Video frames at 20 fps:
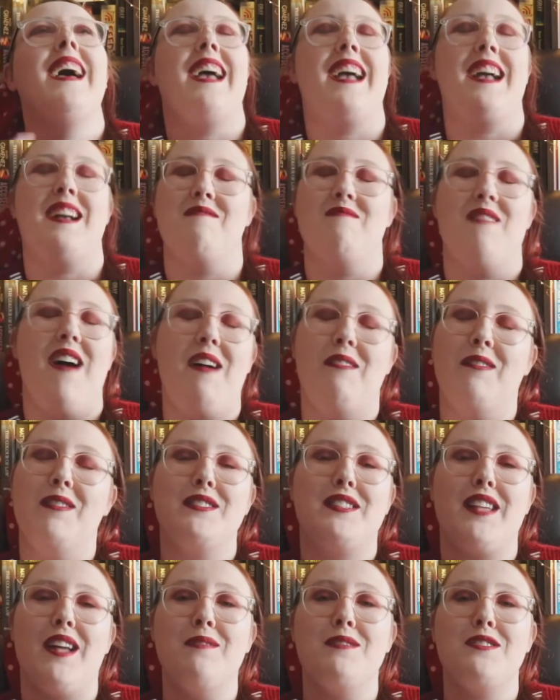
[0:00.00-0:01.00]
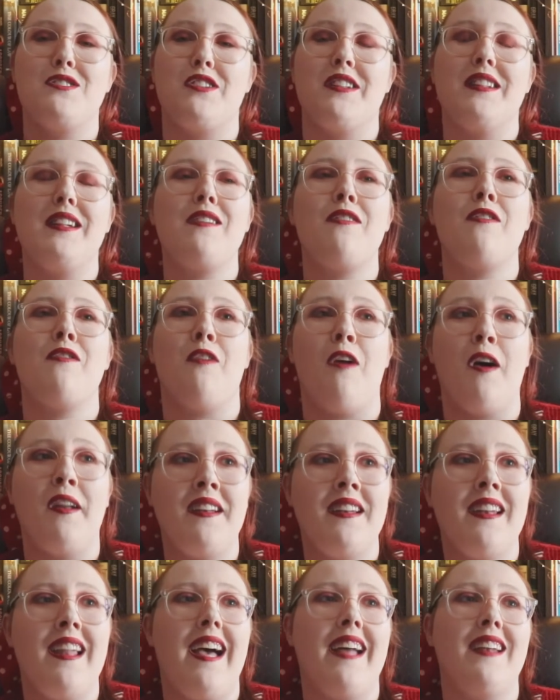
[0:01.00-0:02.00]
It was really
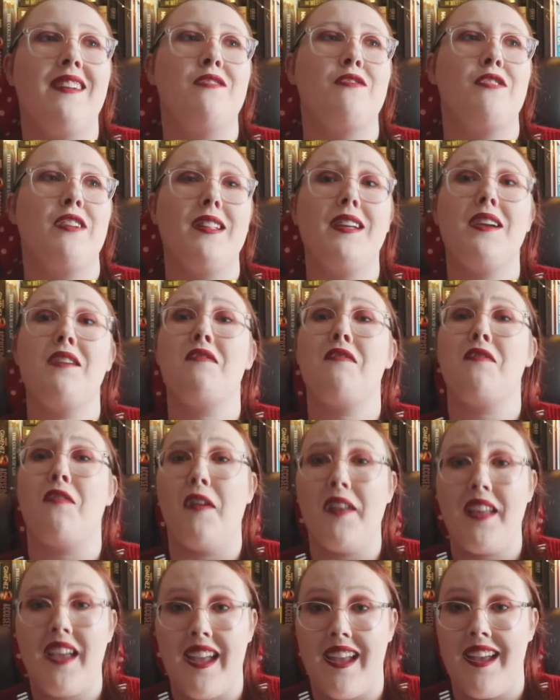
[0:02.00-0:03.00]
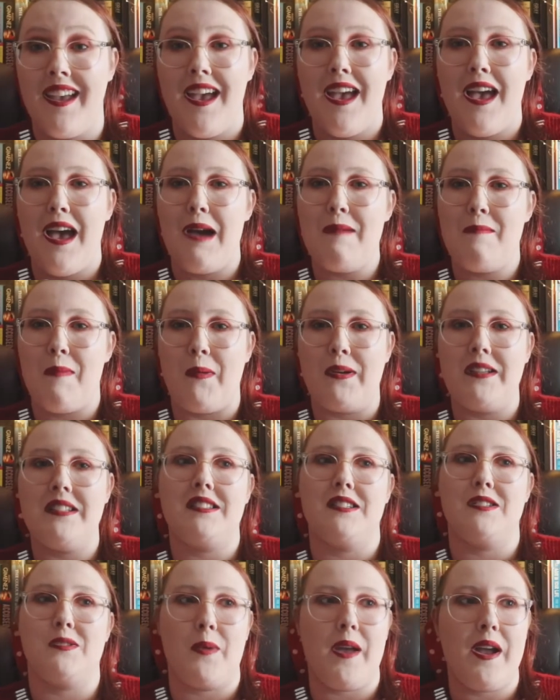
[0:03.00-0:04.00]
fun and really funny at
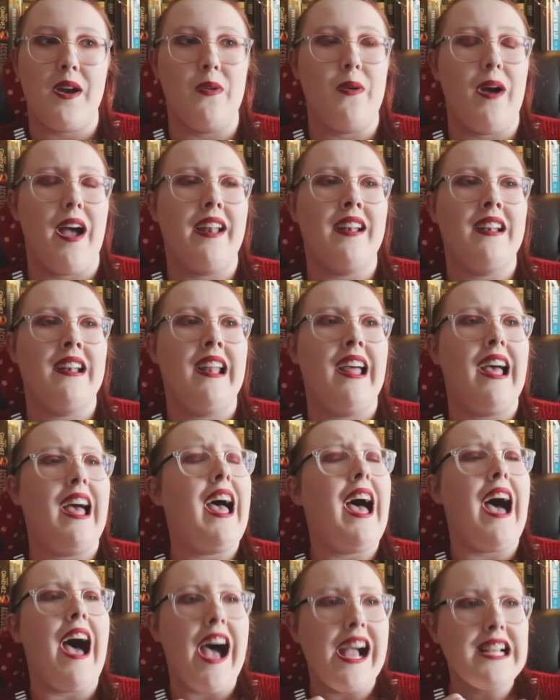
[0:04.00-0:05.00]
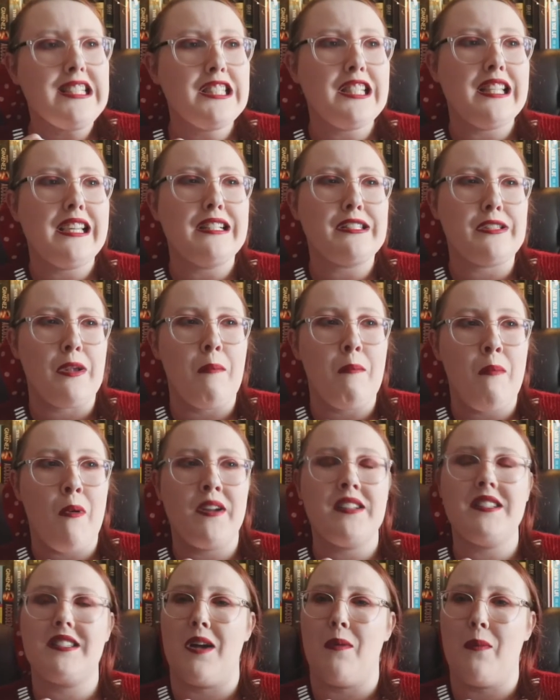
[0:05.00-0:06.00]
points as well, and actually at some
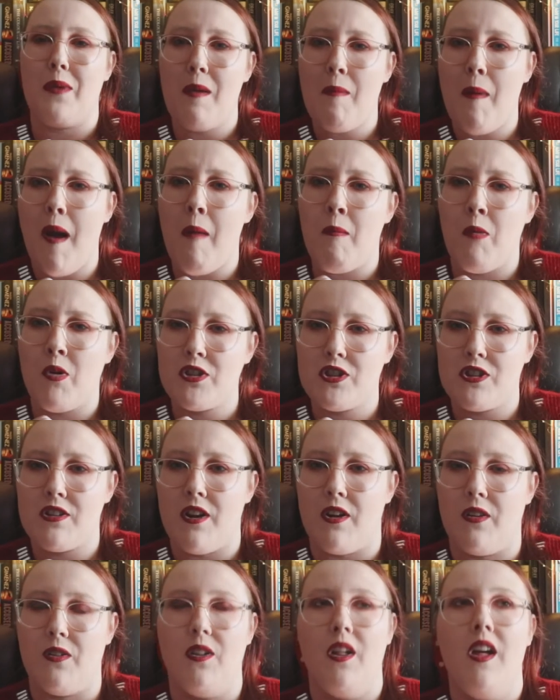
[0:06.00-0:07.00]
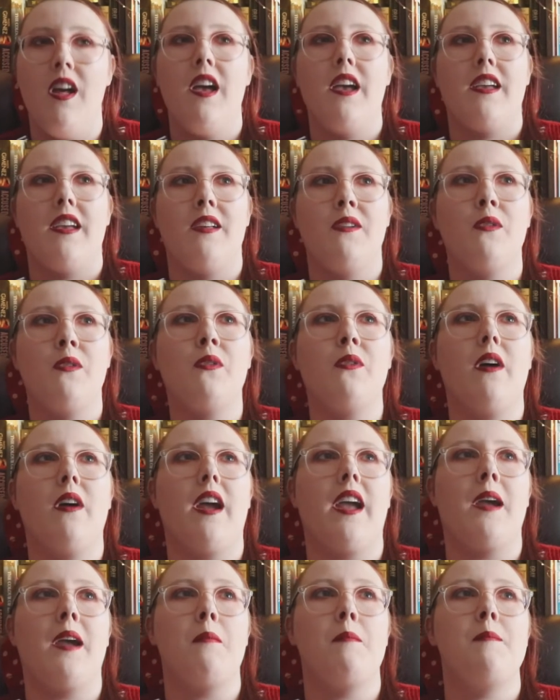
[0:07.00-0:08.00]
points a wee bit emotional. You
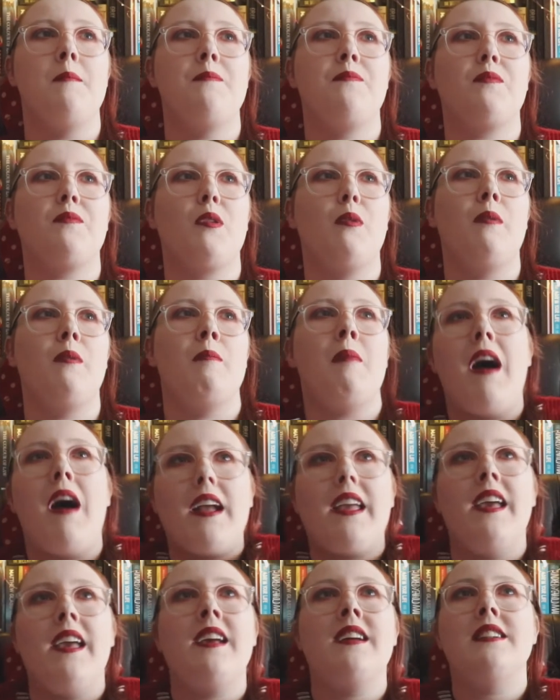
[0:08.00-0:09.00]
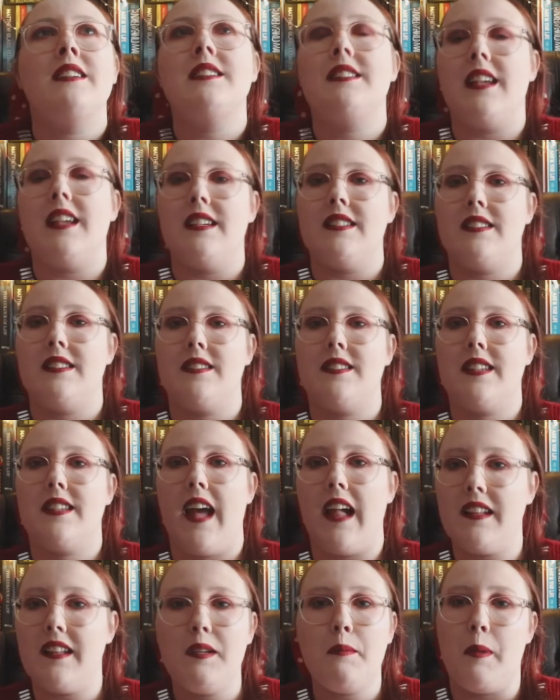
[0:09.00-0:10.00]
know, when Maggie is
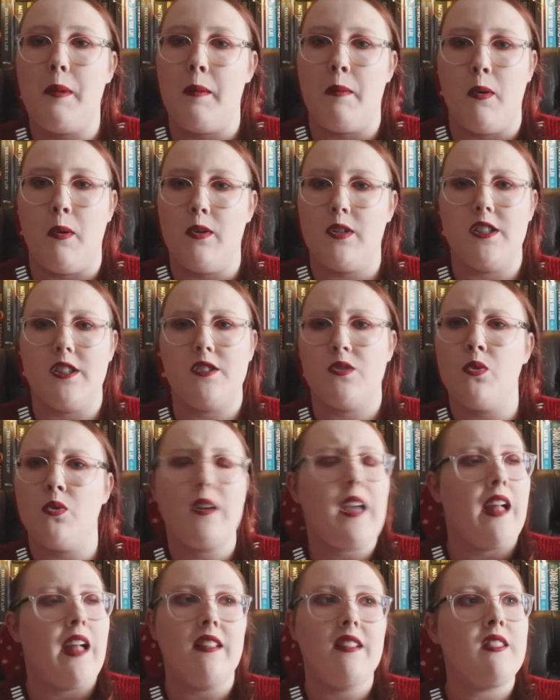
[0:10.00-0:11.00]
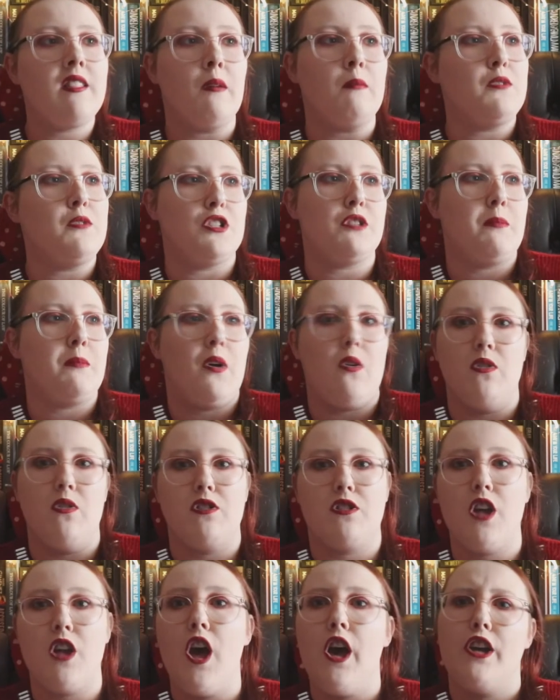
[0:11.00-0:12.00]
killing people, she's not killing them just
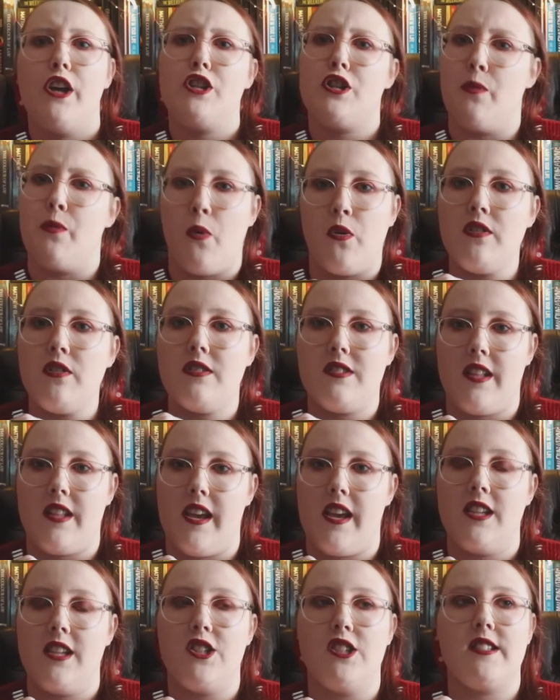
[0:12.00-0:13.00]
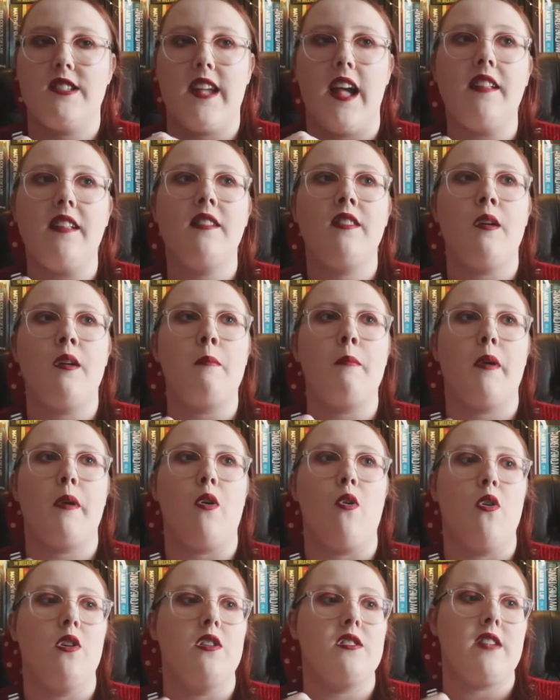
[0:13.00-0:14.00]
because she wants to. She's killing them
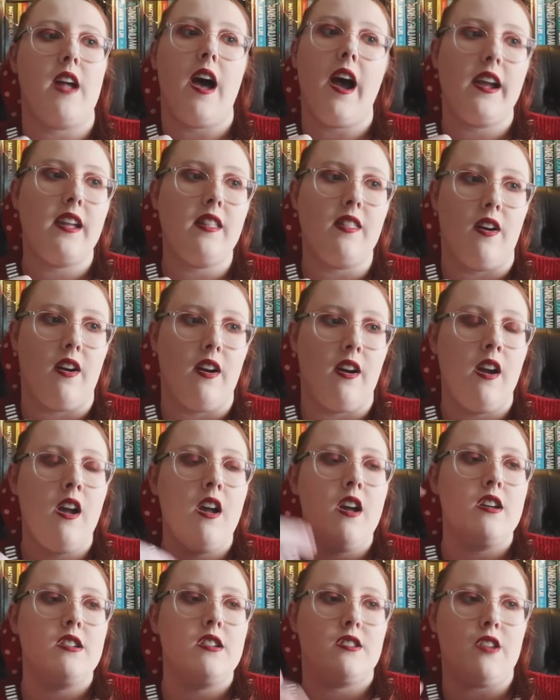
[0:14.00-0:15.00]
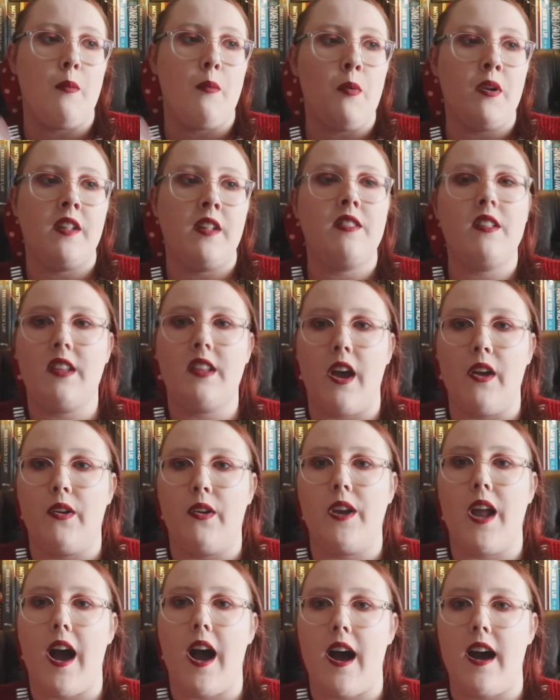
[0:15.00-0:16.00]
because either someone in the
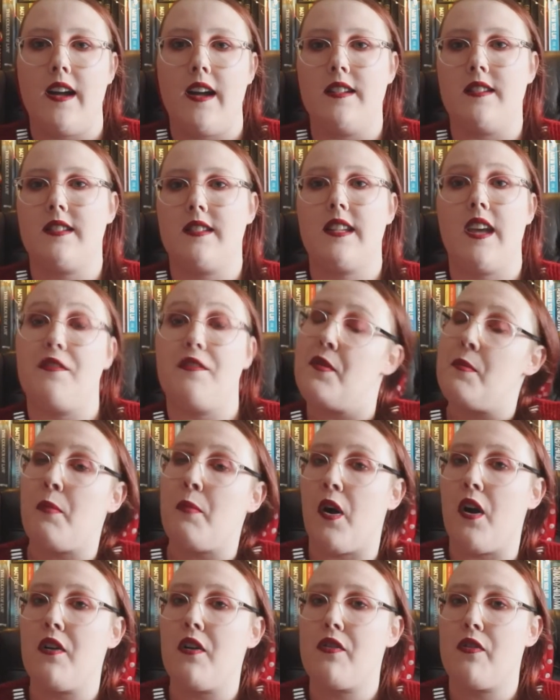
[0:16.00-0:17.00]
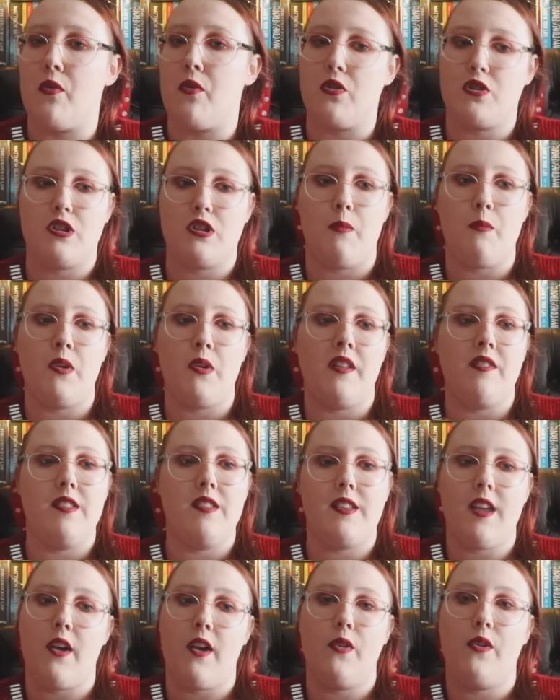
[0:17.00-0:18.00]
town has given birth, or someone in
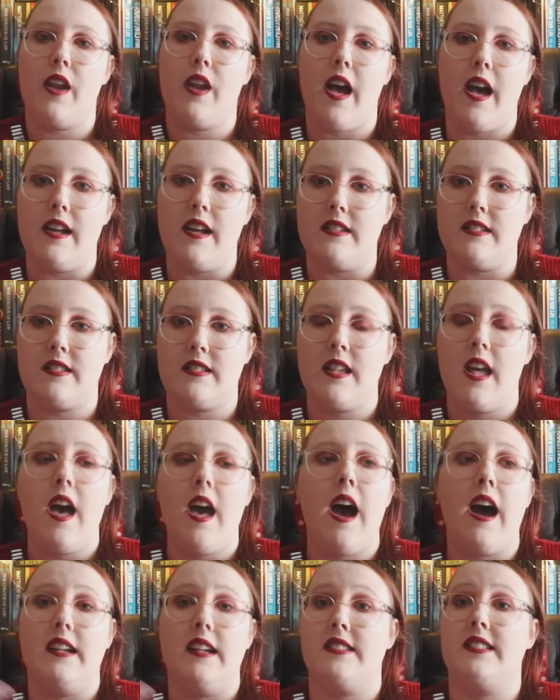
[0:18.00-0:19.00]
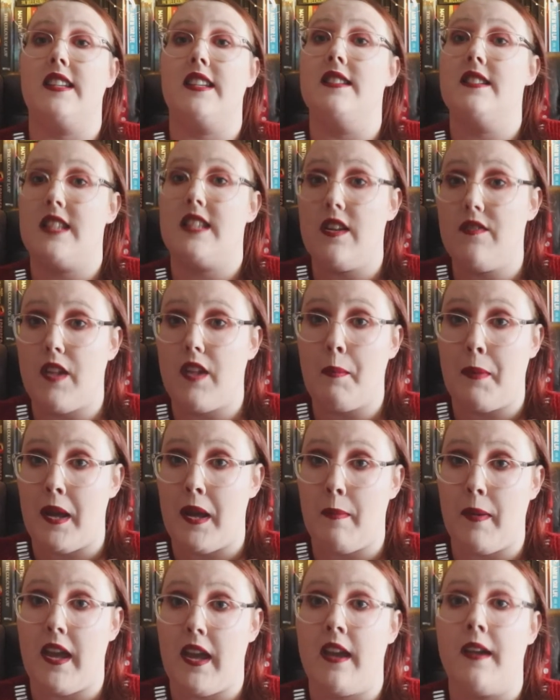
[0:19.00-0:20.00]
the town has conceived a
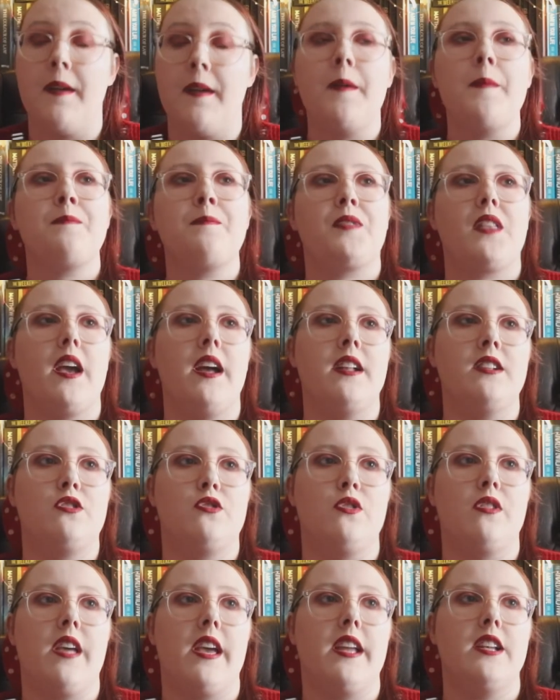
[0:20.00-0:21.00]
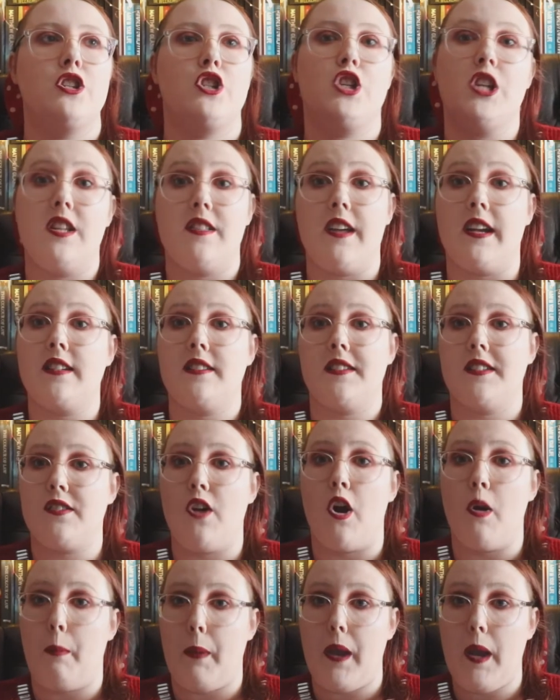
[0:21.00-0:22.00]
baby, and so then she thinks it's
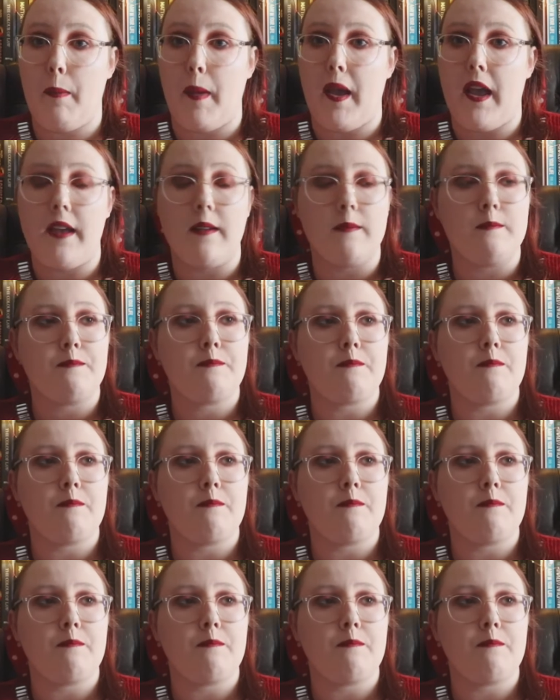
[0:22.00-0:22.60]
her baby.